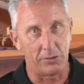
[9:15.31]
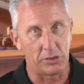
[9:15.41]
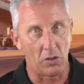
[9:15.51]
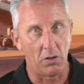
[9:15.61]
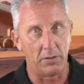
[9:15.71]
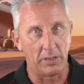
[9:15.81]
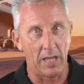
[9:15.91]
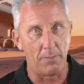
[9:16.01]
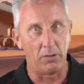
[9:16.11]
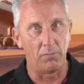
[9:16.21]
outside of the
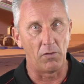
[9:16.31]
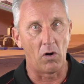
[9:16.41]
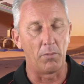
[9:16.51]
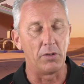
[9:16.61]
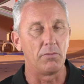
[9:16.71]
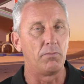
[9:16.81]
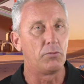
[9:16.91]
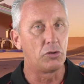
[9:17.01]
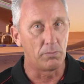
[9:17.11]
gaming environment.